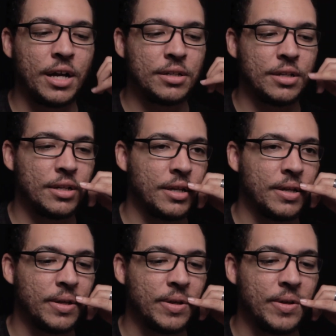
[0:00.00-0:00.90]
a hard time.
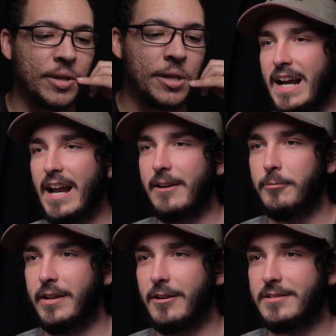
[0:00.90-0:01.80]
I'm saying is I had a
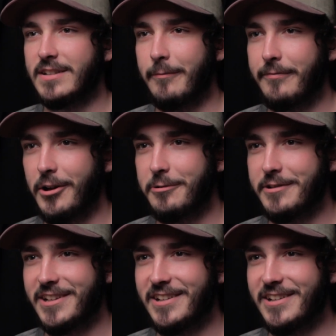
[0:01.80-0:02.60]
really hard time following.